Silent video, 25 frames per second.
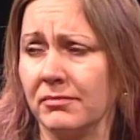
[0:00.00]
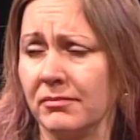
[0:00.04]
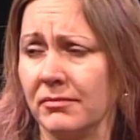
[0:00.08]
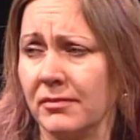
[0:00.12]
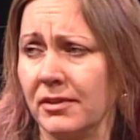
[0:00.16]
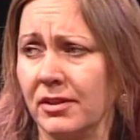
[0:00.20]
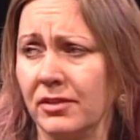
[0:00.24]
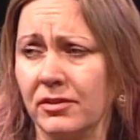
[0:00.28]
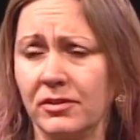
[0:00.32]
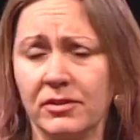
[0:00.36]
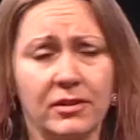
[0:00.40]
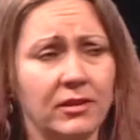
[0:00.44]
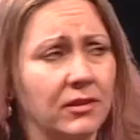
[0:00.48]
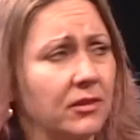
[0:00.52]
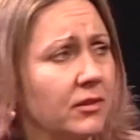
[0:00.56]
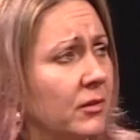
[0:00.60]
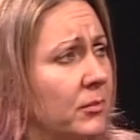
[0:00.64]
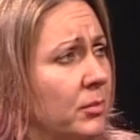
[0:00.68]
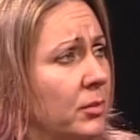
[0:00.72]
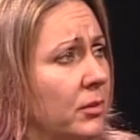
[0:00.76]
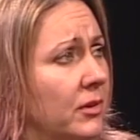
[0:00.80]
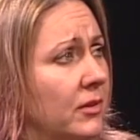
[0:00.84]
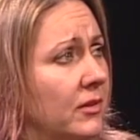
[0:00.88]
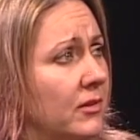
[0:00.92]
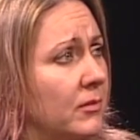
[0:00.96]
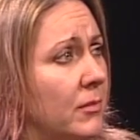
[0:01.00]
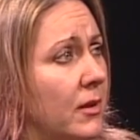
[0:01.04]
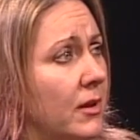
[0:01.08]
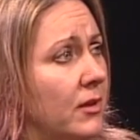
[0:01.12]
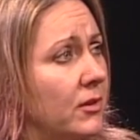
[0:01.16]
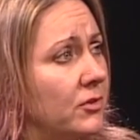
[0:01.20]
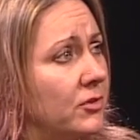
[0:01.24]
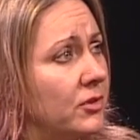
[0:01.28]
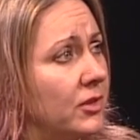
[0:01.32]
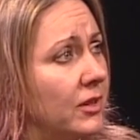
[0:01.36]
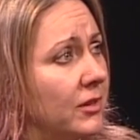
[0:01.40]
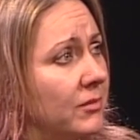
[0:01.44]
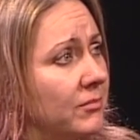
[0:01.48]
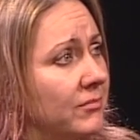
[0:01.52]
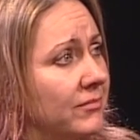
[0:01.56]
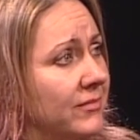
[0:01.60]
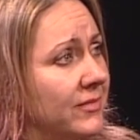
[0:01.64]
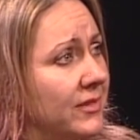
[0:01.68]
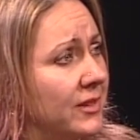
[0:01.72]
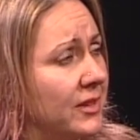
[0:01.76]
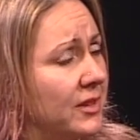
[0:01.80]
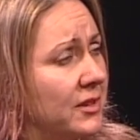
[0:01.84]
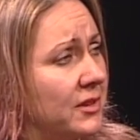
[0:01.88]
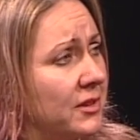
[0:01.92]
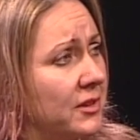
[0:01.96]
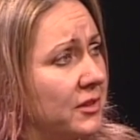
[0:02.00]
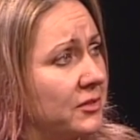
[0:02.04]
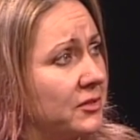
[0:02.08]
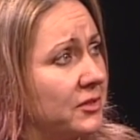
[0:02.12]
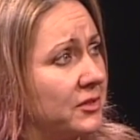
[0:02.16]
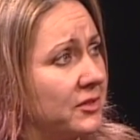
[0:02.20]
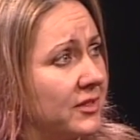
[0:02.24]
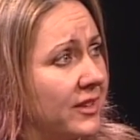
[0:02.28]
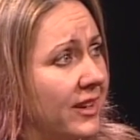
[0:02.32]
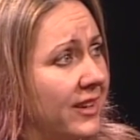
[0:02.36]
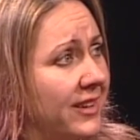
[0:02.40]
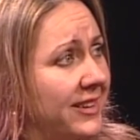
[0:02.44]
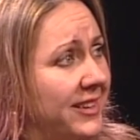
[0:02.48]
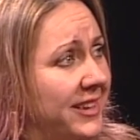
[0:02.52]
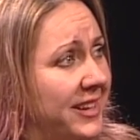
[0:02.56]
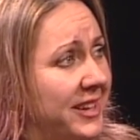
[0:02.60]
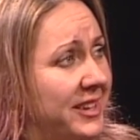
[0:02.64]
consider putting some energy in our society.